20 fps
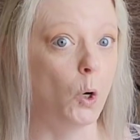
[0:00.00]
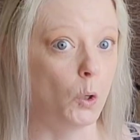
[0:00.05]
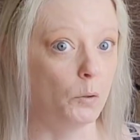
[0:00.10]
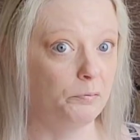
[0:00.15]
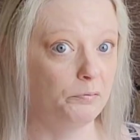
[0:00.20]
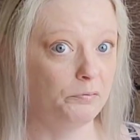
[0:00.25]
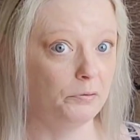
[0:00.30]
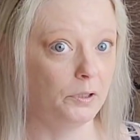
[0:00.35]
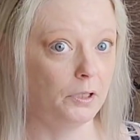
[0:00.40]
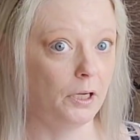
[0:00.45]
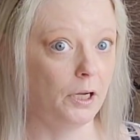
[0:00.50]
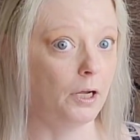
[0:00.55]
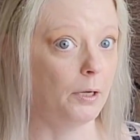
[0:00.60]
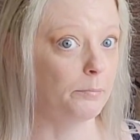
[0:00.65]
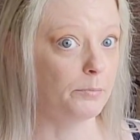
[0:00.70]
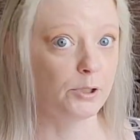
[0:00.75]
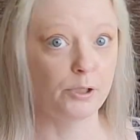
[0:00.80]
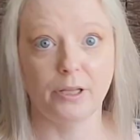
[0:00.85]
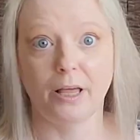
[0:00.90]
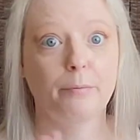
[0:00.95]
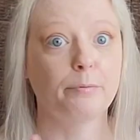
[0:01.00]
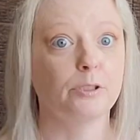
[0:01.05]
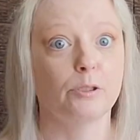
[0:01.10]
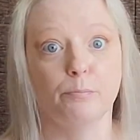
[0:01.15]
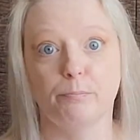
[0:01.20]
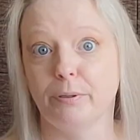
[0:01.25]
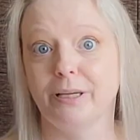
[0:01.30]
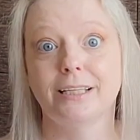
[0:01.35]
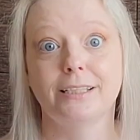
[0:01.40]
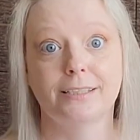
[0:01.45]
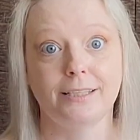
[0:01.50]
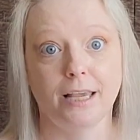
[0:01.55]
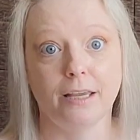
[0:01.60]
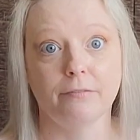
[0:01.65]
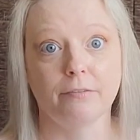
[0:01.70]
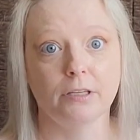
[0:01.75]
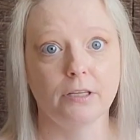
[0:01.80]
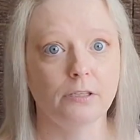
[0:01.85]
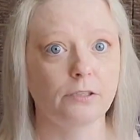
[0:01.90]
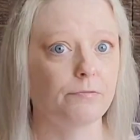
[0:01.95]
off. So that was a big
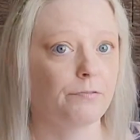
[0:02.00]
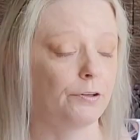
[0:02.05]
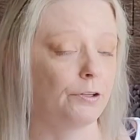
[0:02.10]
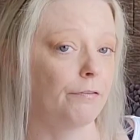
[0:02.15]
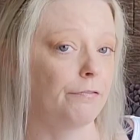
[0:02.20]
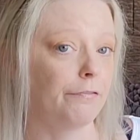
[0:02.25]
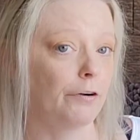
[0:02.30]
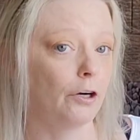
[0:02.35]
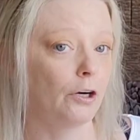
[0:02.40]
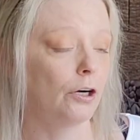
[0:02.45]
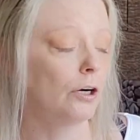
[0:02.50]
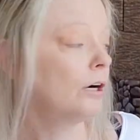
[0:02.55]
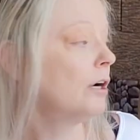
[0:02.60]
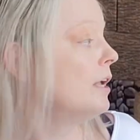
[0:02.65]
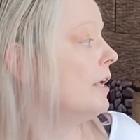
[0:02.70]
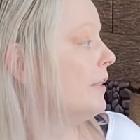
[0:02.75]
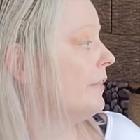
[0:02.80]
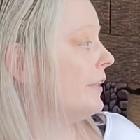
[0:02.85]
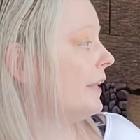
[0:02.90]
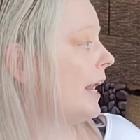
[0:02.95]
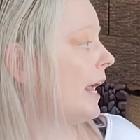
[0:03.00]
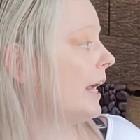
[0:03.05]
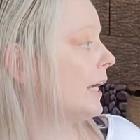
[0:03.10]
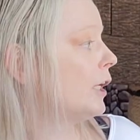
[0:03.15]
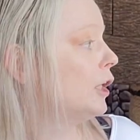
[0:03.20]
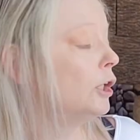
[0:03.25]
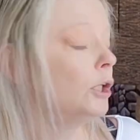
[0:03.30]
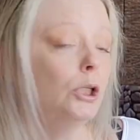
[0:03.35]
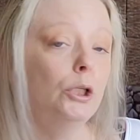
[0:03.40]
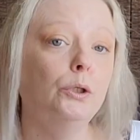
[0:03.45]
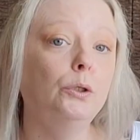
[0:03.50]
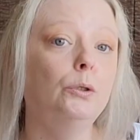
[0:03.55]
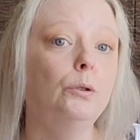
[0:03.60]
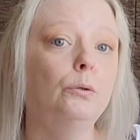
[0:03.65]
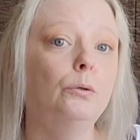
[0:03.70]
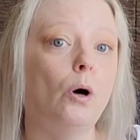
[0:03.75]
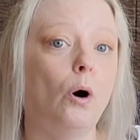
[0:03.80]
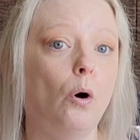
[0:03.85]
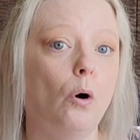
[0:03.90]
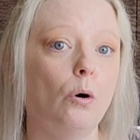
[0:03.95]
savings for the fur that I
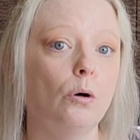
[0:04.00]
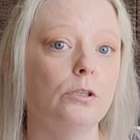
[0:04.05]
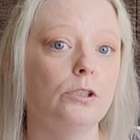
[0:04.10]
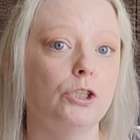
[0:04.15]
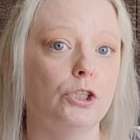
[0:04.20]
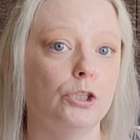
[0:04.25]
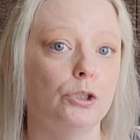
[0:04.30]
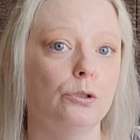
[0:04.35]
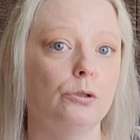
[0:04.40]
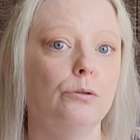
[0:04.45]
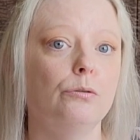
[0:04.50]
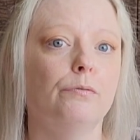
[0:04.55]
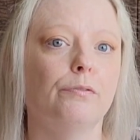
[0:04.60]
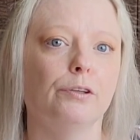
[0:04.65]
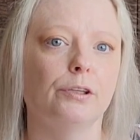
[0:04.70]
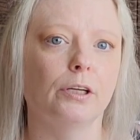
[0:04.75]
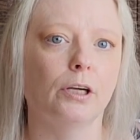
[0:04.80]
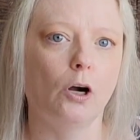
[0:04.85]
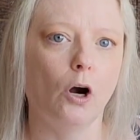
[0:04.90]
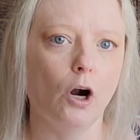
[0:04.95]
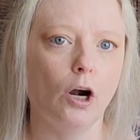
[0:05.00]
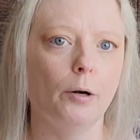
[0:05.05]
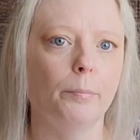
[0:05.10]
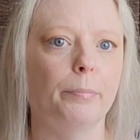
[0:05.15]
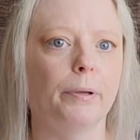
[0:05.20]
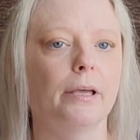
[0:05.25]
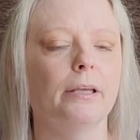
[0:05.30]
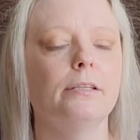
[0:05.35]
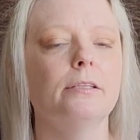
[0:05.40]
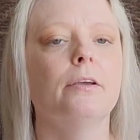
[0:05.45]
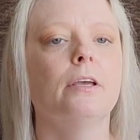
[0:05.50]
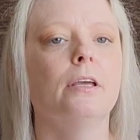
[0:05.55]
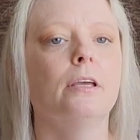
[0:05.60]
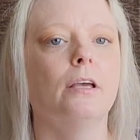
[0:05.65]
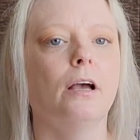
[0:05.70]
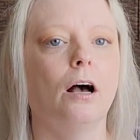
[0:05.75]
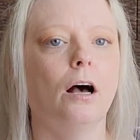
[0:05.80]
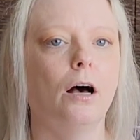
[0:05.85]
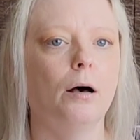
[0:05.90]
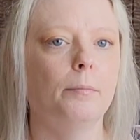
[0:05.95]
glued onto for the carpet.
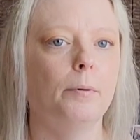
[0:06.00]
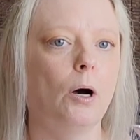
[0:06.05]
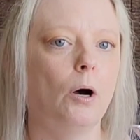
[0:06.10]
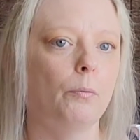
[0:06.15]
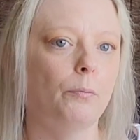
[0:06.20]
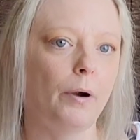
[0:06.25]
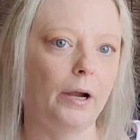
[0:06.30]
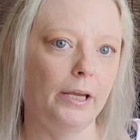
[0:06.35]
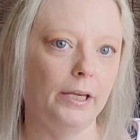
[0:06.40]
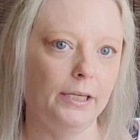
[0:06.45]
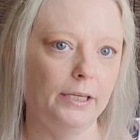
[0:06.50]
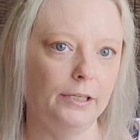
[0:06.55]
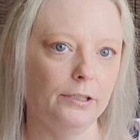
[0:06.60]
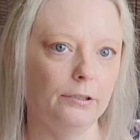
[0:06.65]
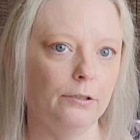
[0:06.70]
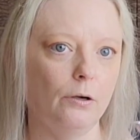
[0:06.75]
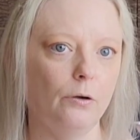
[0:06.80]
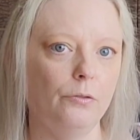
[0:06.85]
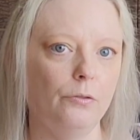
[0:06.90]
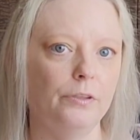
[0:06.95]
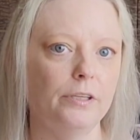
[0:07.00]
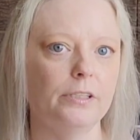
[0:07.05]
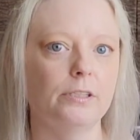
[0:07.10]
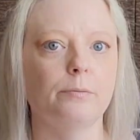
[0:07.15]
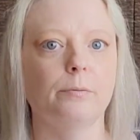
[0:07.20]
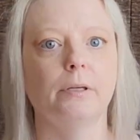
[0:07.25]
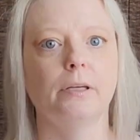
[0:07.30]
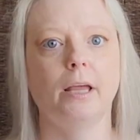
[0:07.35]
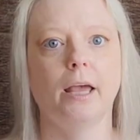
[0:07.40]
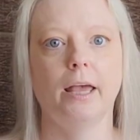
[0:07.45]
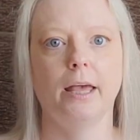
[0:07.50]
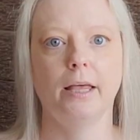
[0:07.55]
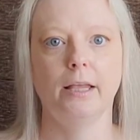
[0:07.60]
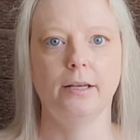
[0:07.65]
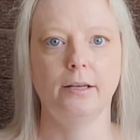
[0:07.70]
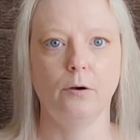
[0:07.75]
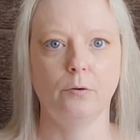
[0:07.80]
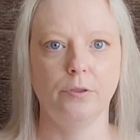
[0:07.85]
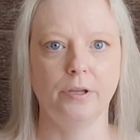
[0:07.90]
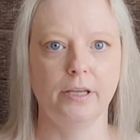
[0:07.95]
right here on this one
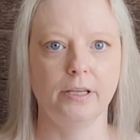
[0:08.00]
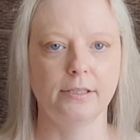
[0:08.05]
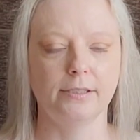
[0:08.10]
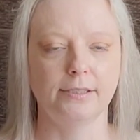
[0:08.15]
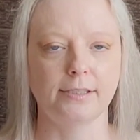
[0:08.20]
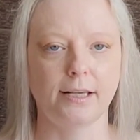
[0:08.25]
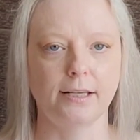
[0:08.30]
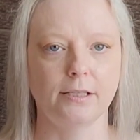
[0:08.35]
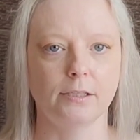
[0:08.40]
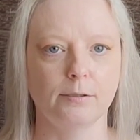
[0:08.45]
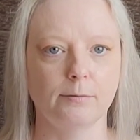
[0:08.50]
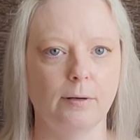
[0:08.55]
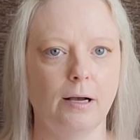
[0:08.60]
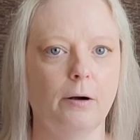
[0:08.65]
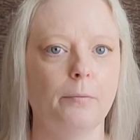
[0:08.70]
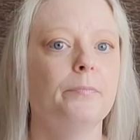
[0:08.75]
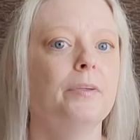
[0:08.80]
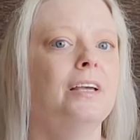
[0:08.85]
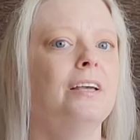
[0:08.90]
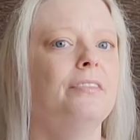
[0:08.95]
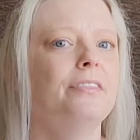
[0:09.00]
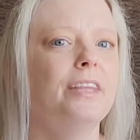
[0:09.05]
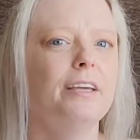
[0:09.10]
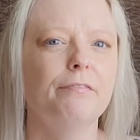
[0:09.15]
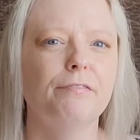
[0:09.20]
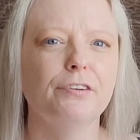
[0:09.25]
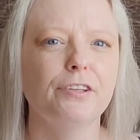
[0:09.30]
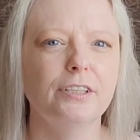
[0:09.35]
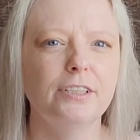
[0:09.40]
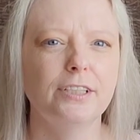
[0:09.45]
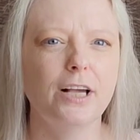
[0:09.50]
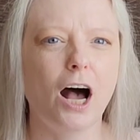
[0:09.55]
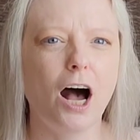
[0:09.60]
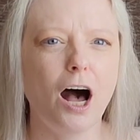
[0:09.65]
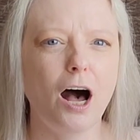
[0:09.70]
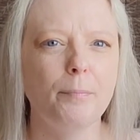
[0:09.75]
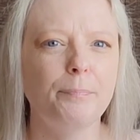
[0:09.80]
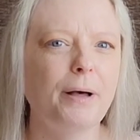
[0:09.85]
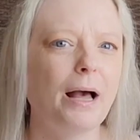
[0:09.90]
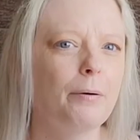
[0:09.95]
and on the inside as well. Then for the
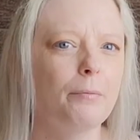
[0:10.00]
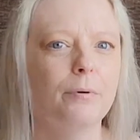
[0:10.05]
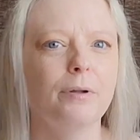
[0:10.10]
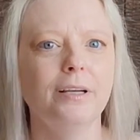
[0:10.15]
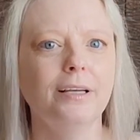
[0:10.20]
top, I